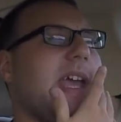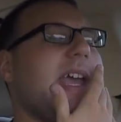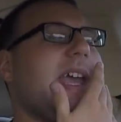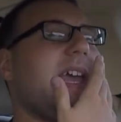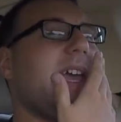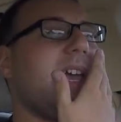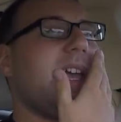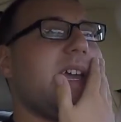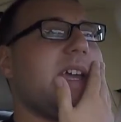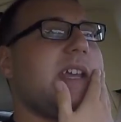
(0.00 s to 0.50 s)

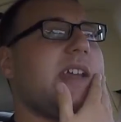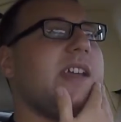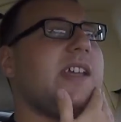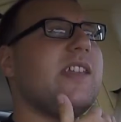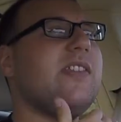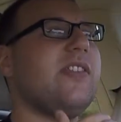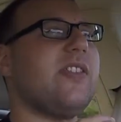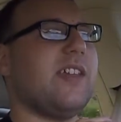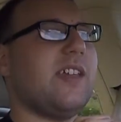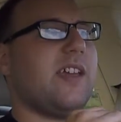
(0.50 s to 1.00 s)

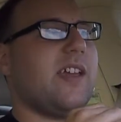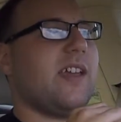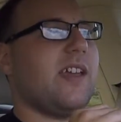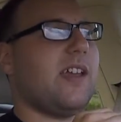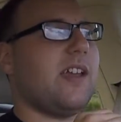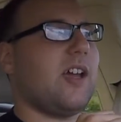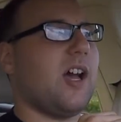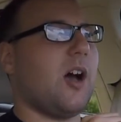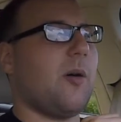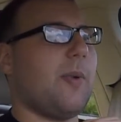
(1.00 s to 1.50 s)

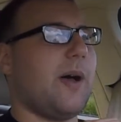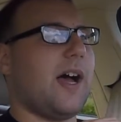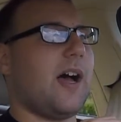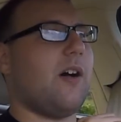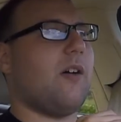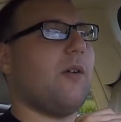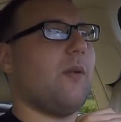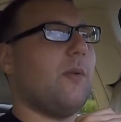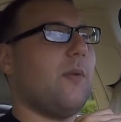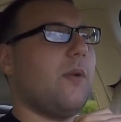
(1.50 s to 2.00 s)
anything
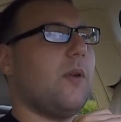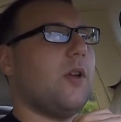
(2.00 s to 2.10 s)
about